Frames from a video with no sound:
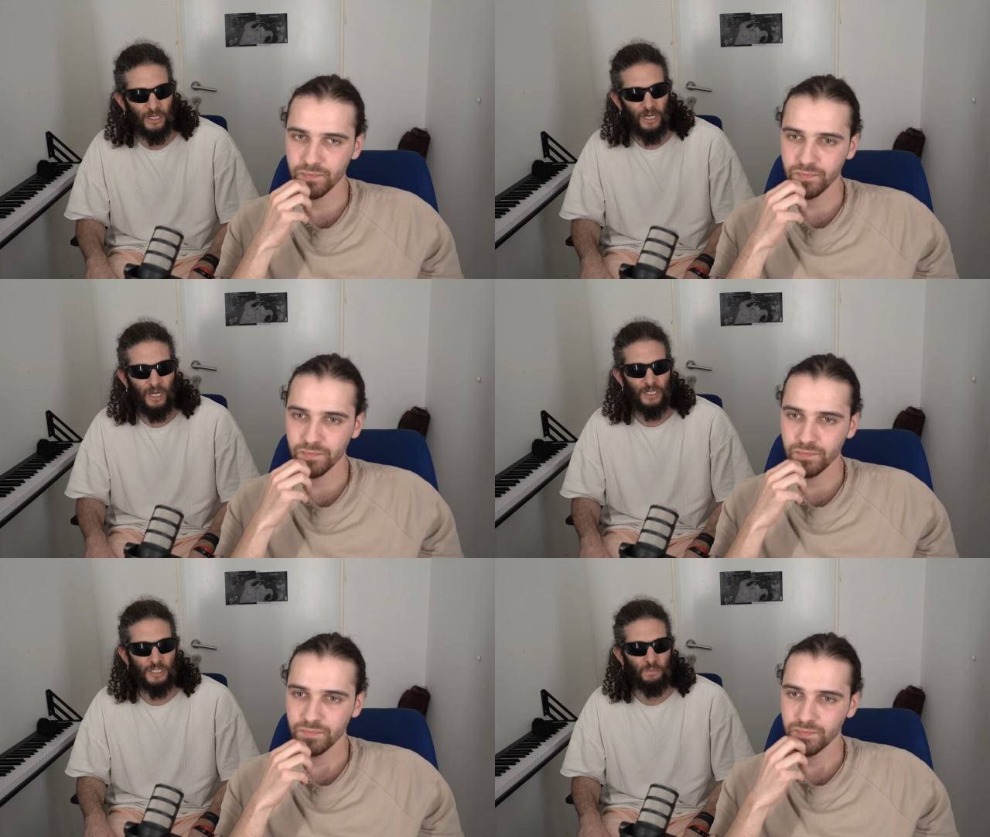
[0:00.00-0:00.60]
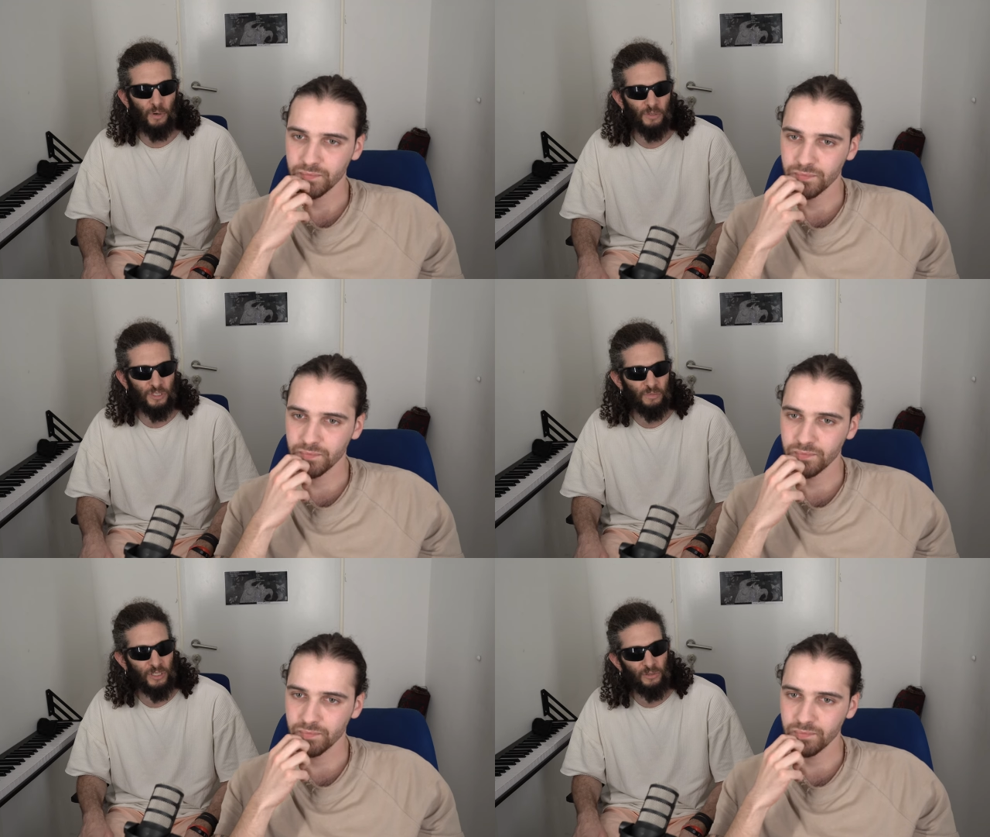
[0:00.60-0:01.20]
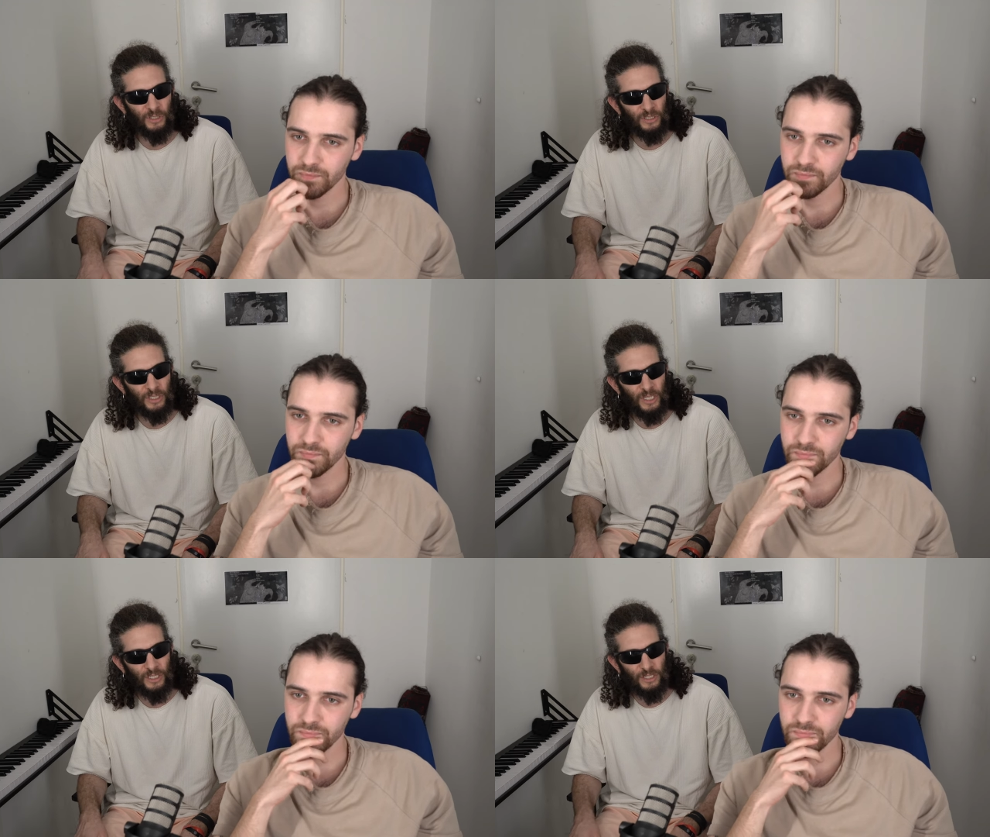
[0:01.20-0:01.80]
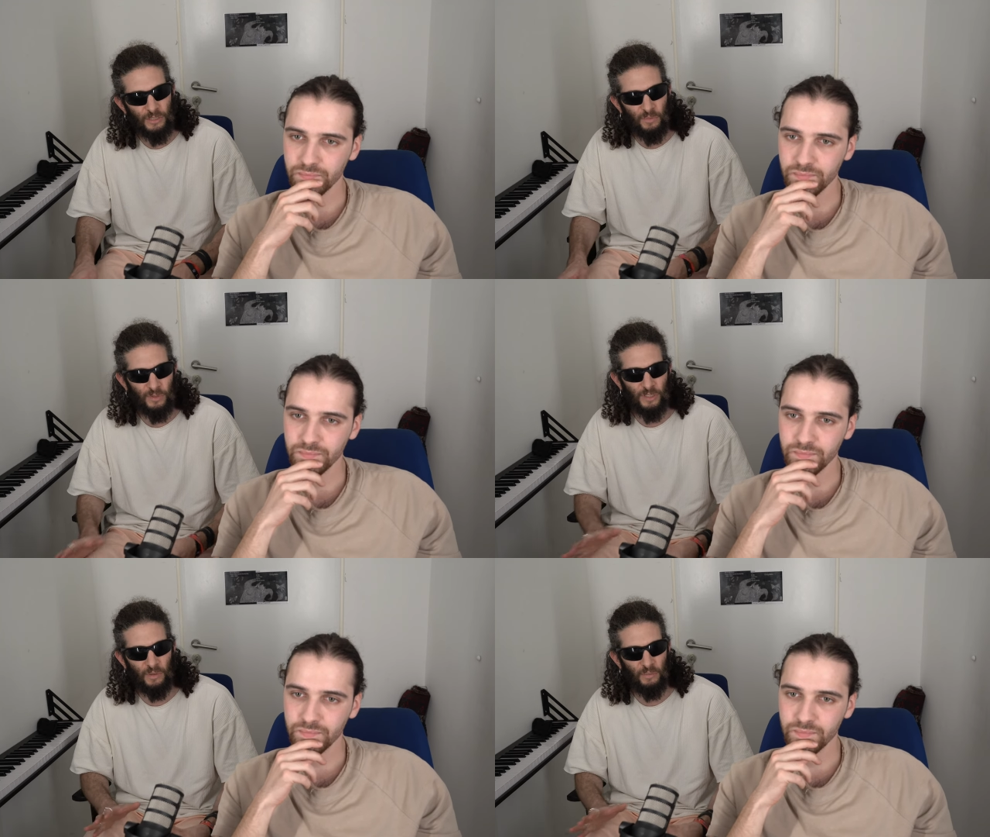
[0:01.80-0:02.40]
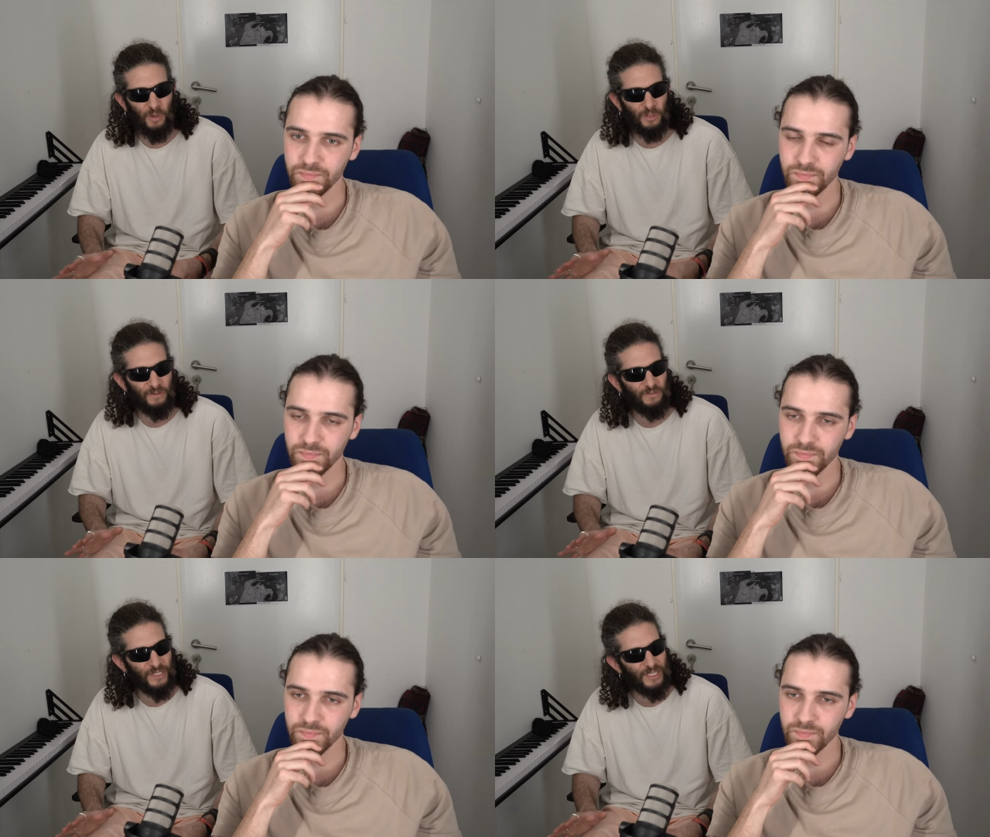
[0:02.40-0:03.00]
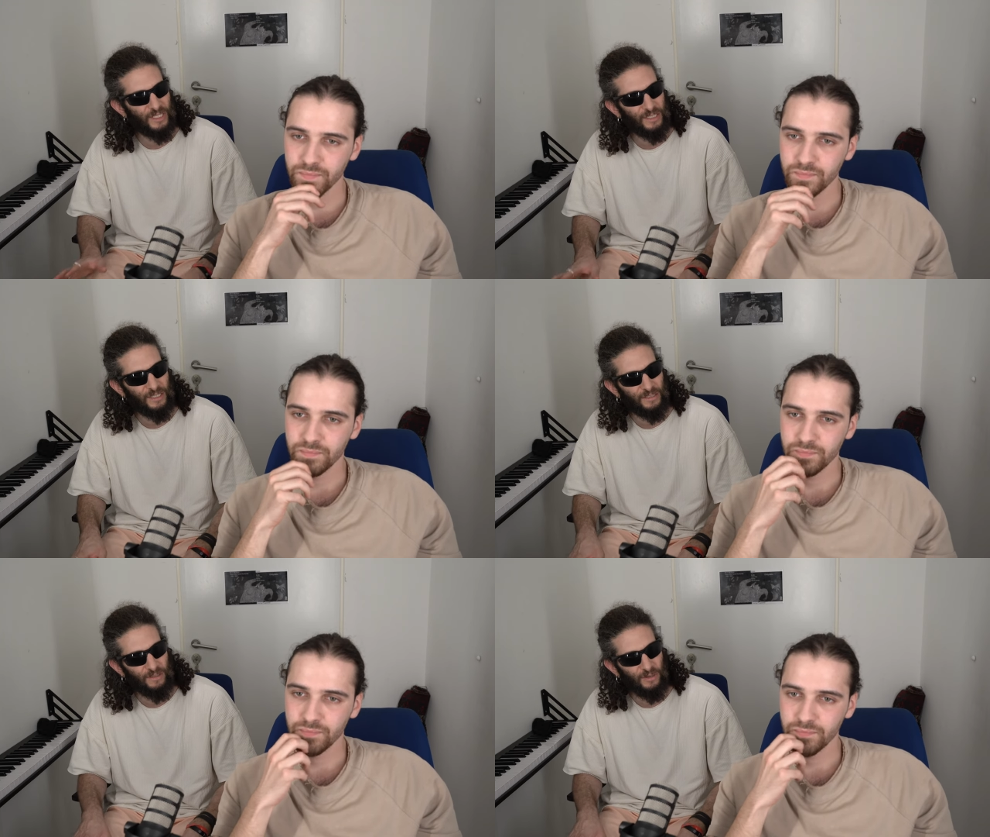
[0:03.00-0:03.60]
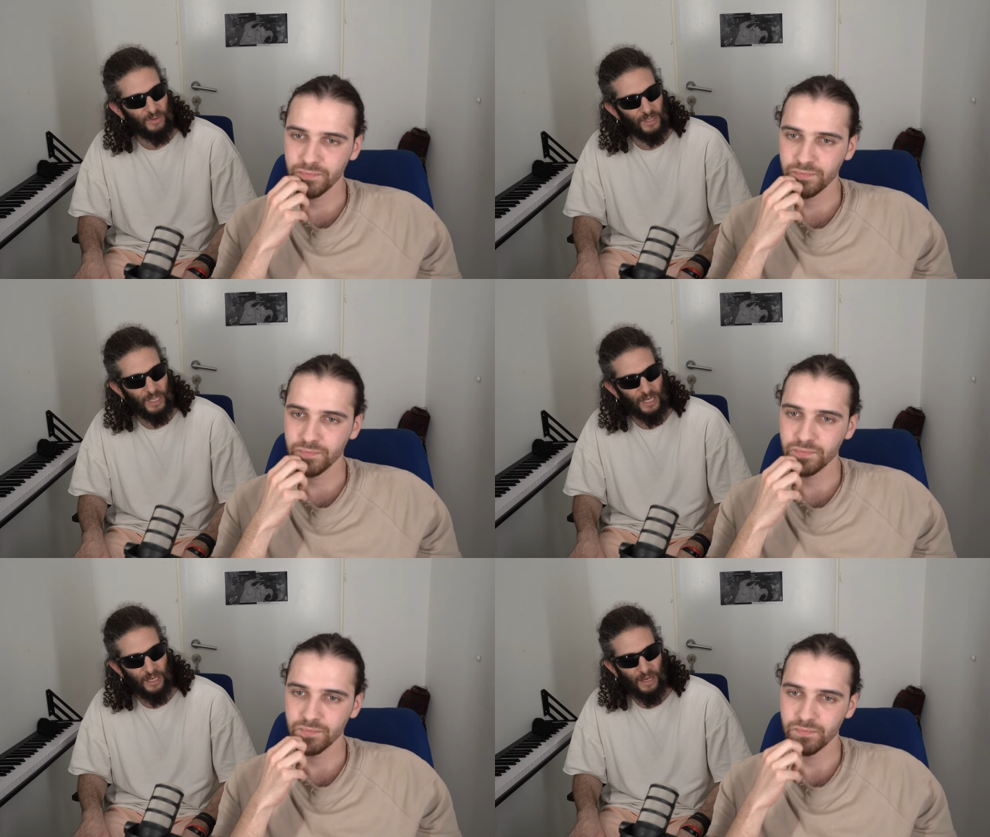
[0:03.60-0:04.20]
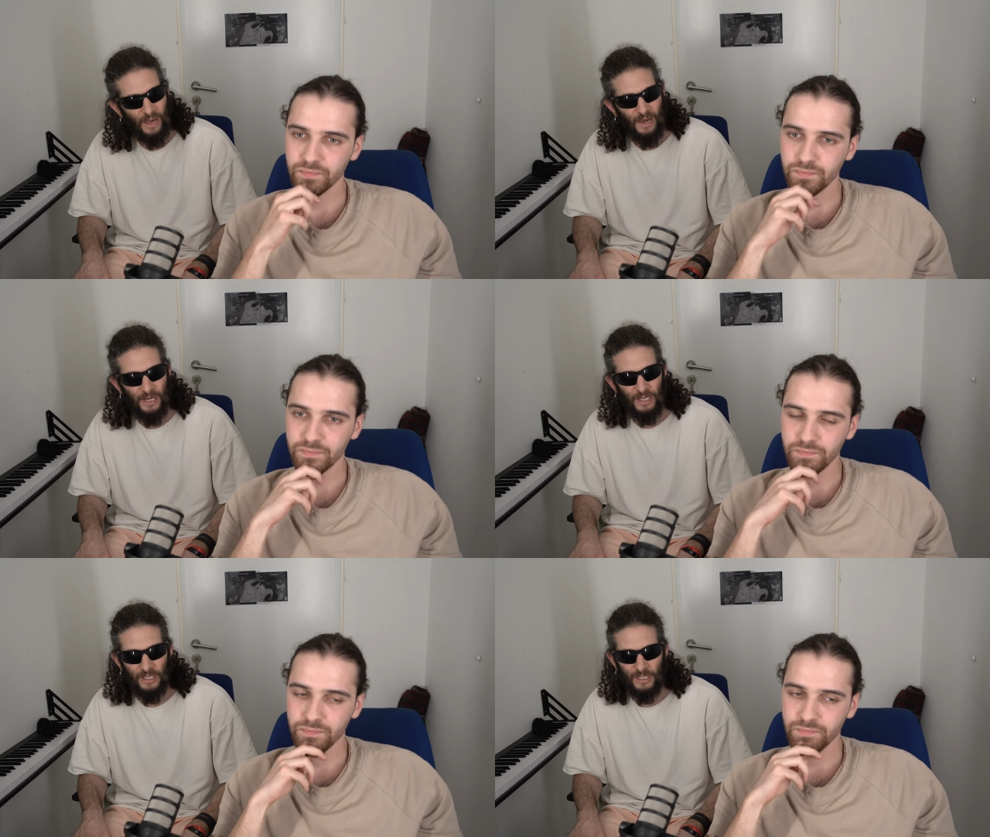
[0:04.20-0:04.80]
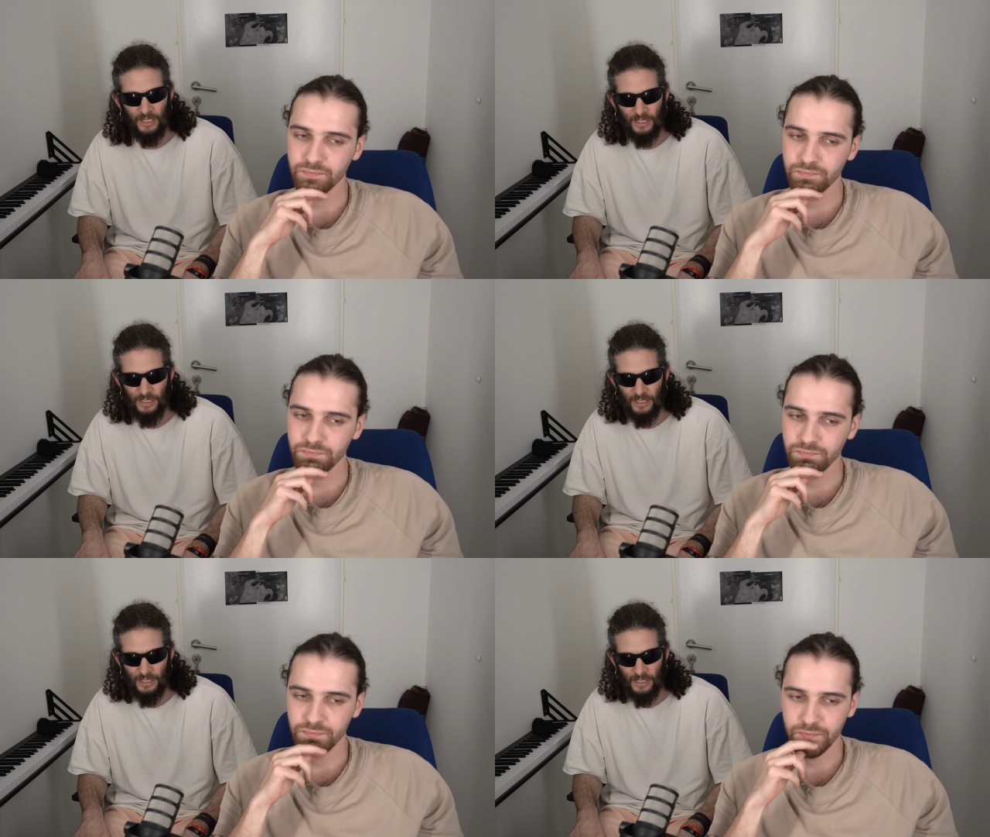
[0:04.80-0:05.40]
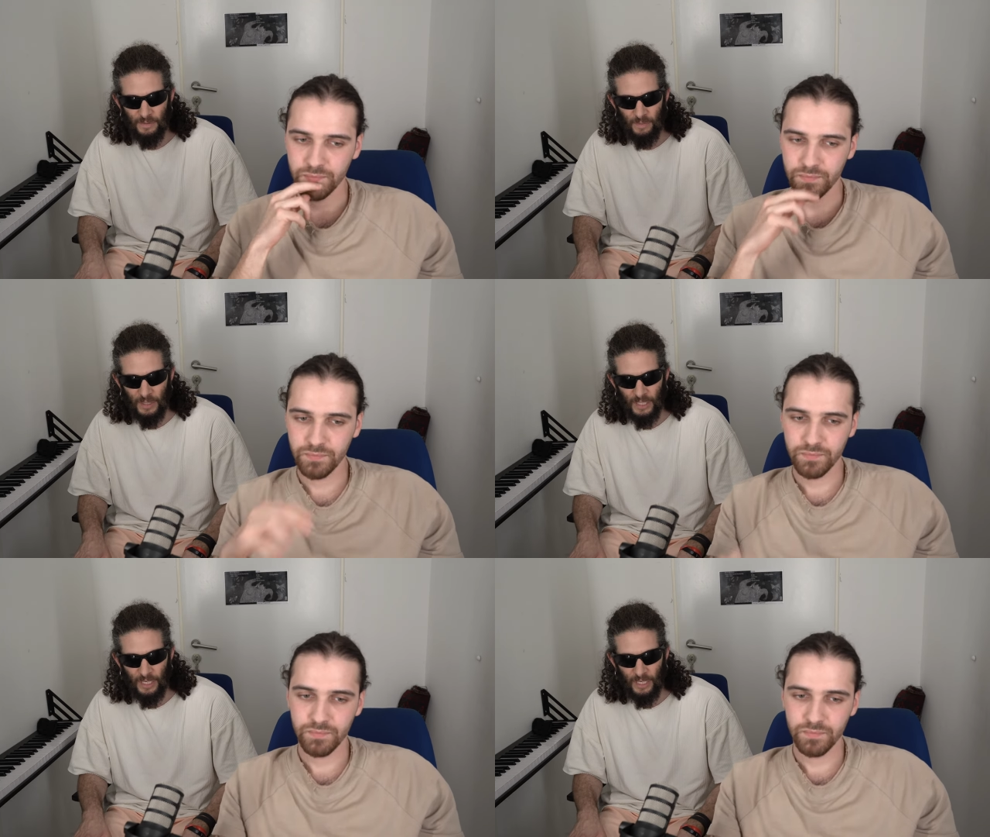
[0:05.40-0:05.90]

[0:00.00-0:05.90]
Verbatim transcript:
Speaker 1: supposed to be doing today. They're supposed to be multifaceted, you know, and like Uh, speaking